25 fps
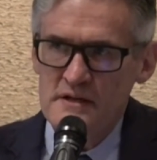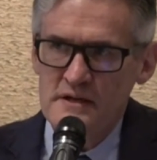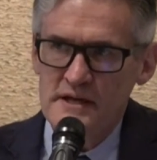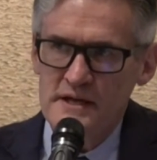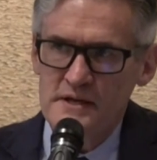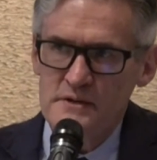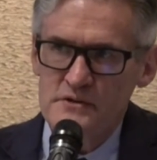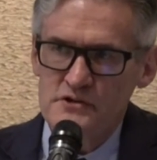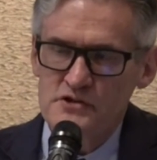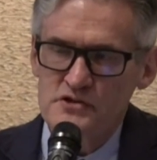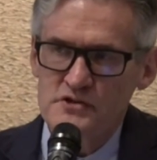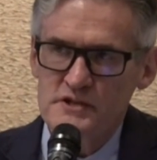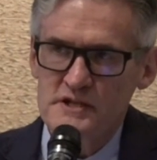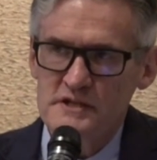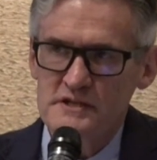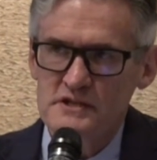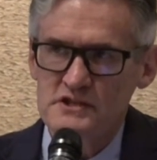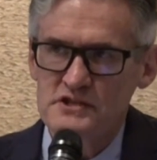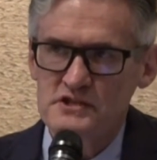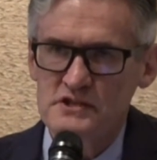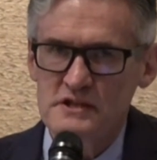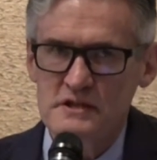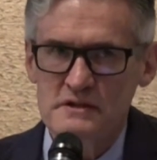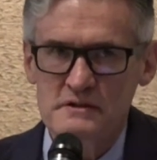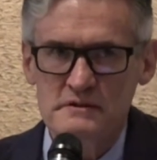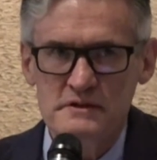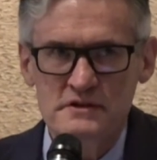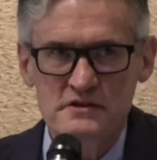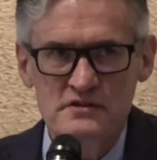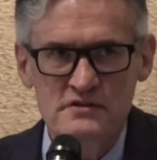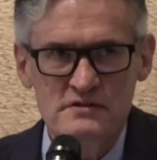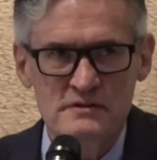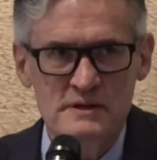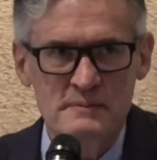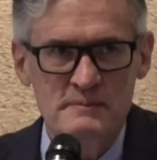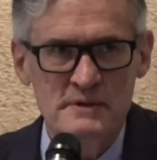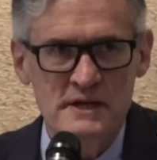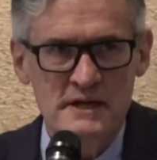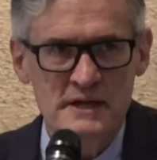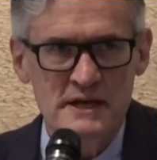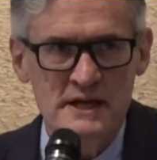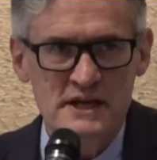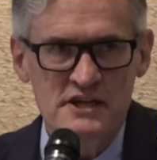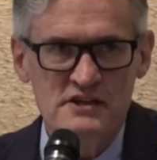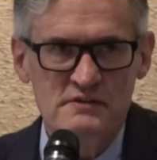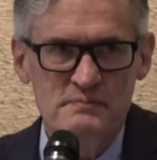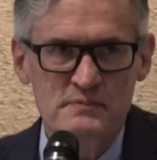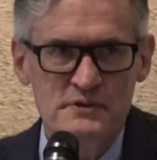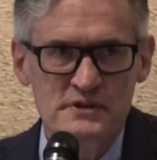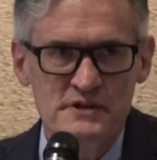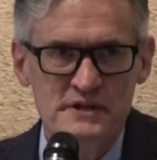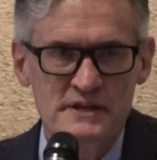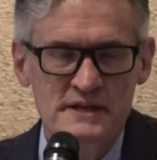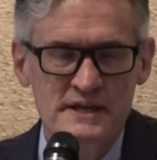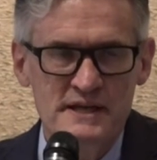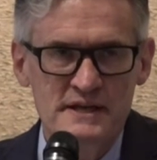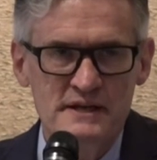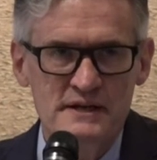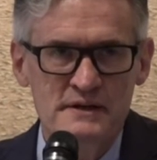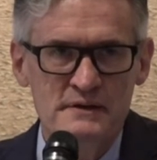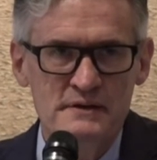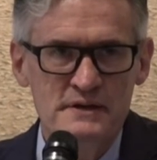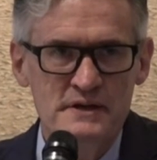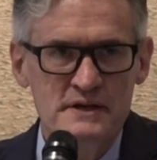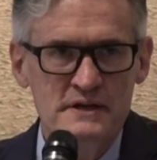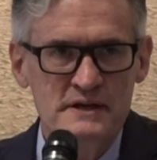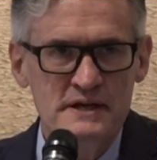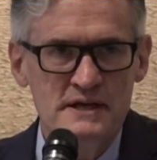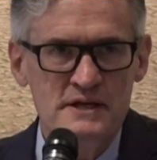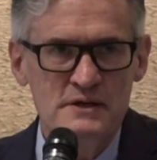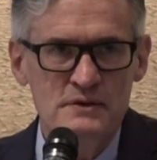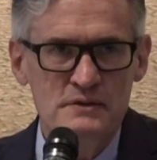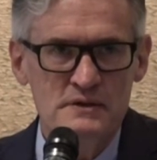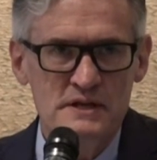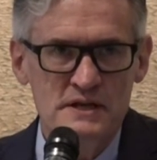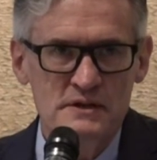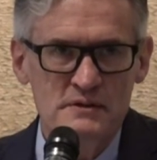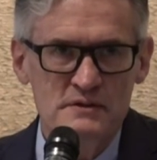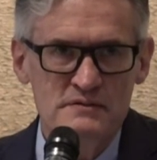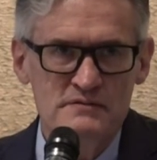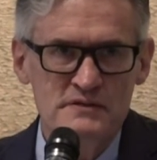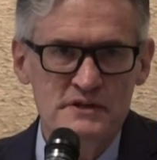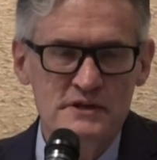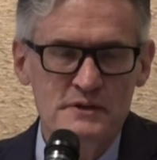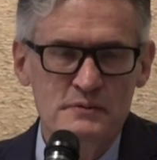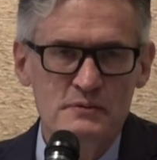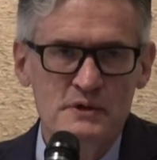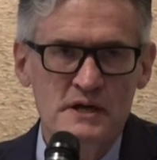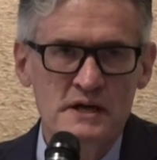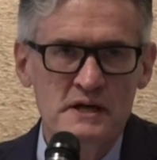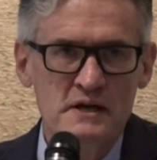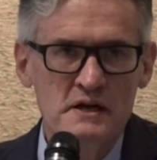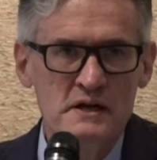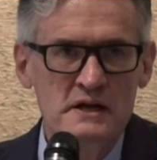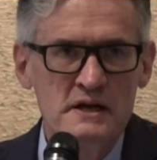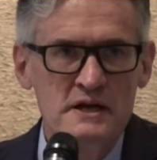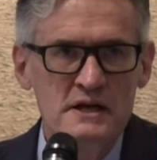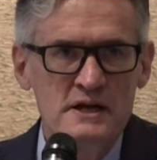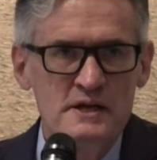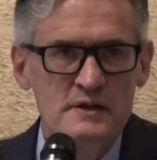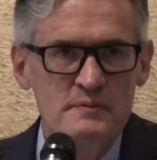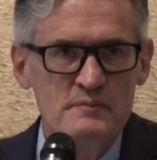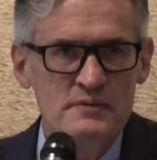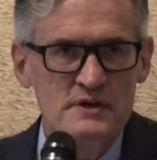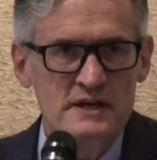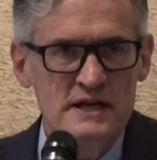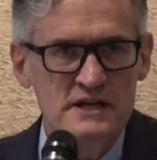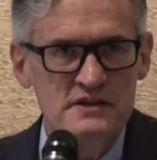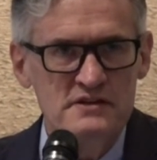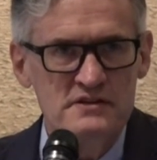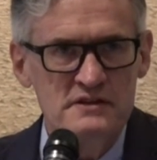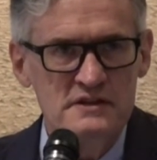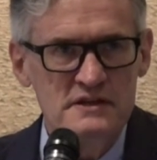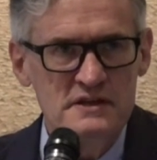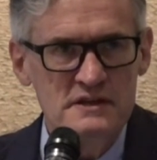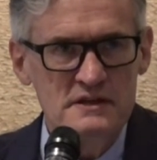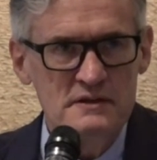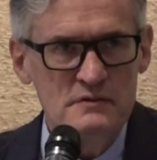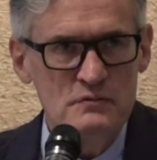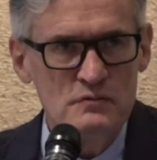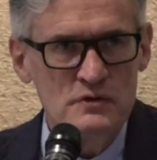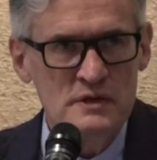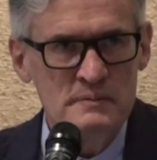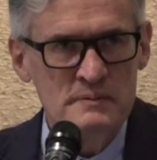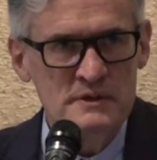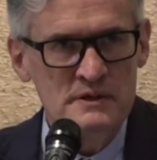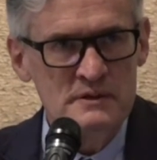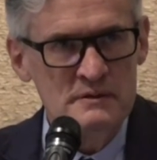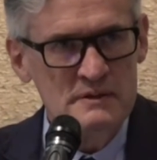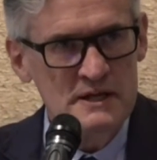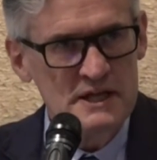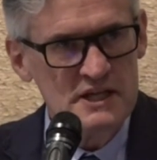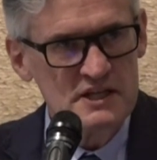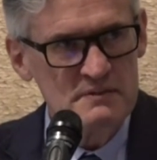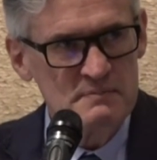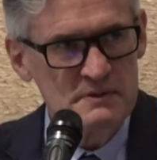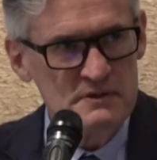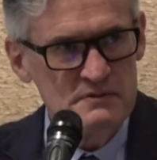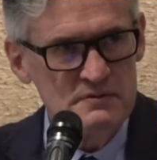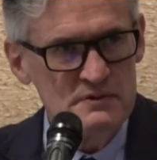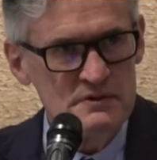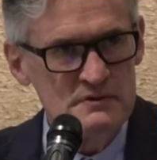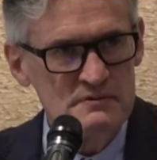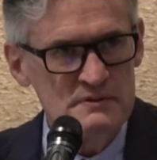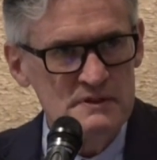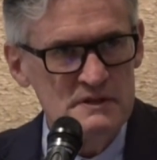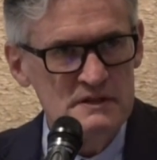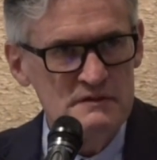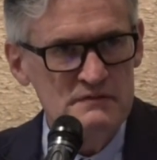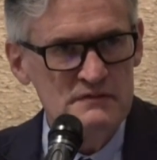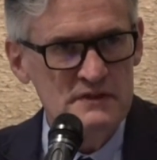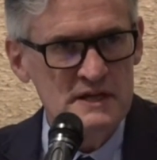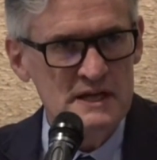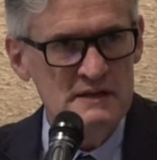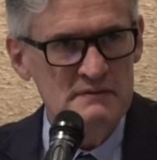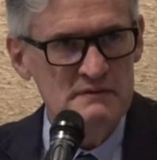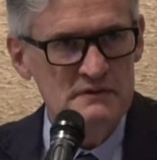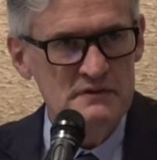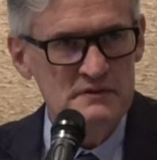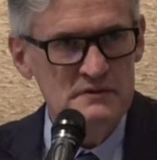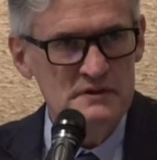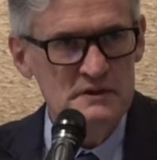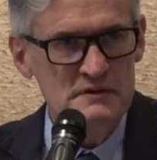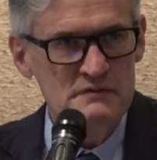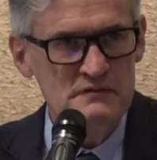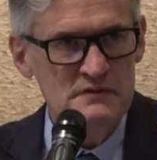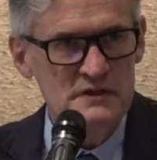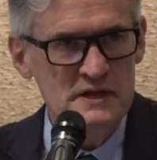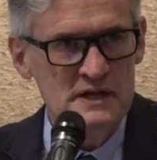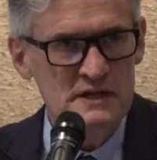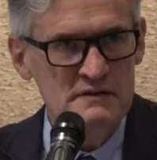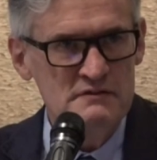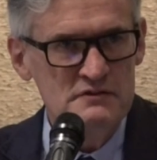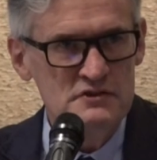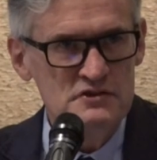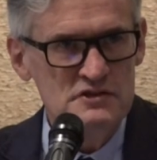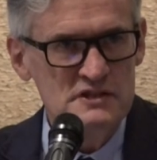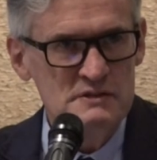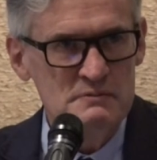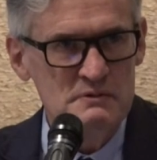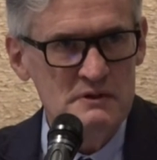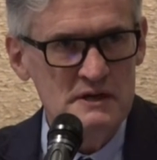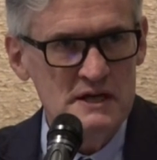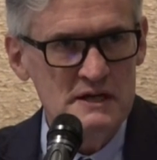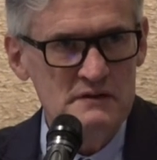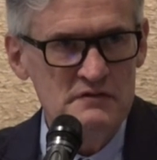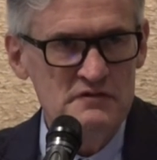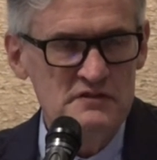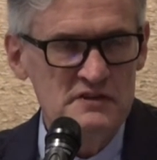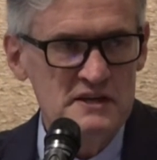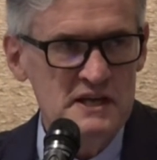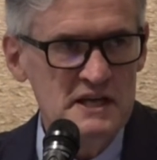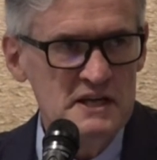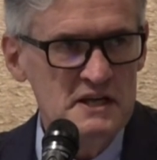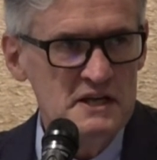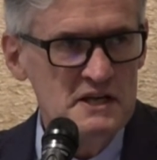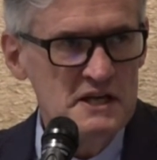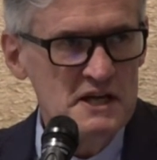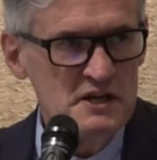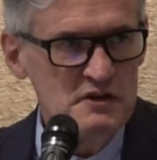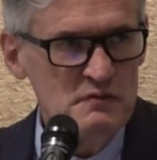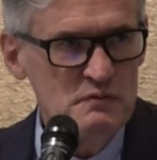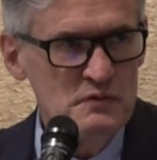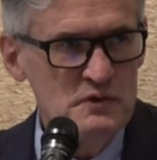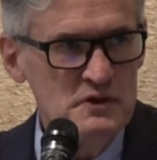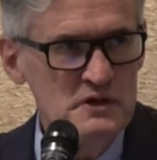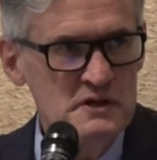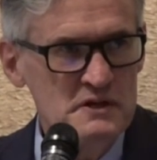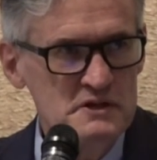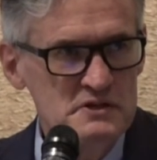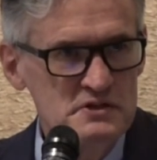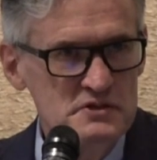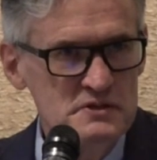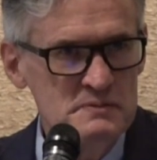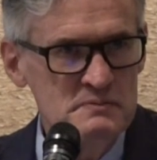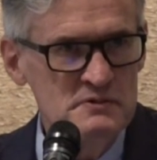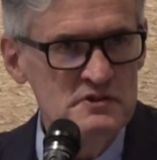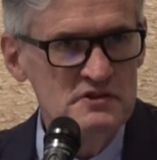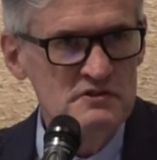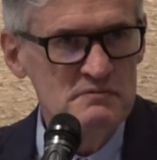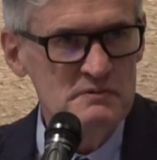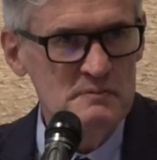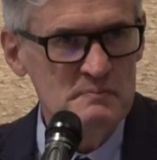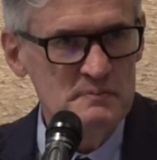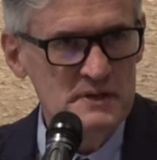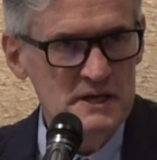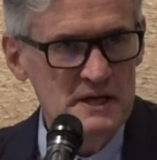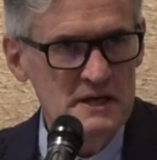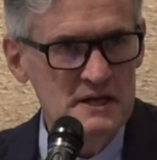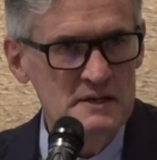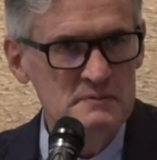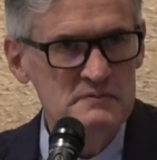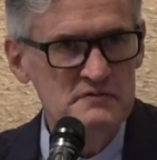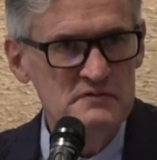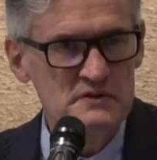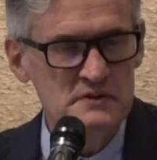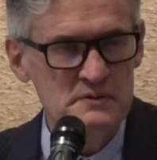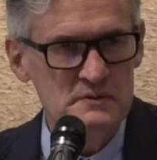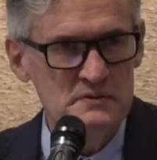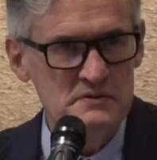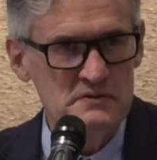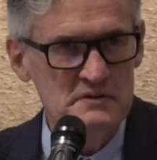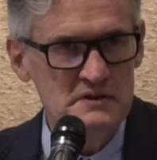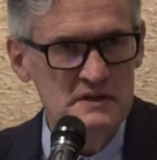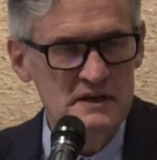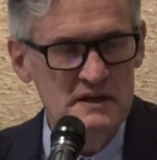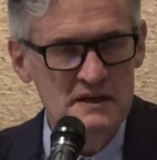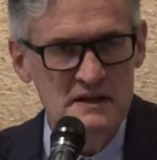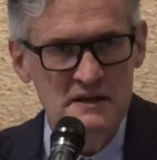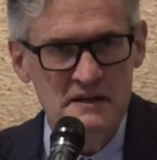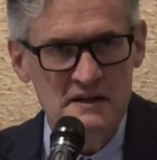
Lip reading: I don't treat the children, so I'm not an expert in that area. I know they do very well, but I see women aged between 25 and 35, usually with left-sided ethmoidal tumors with big lymph nodes.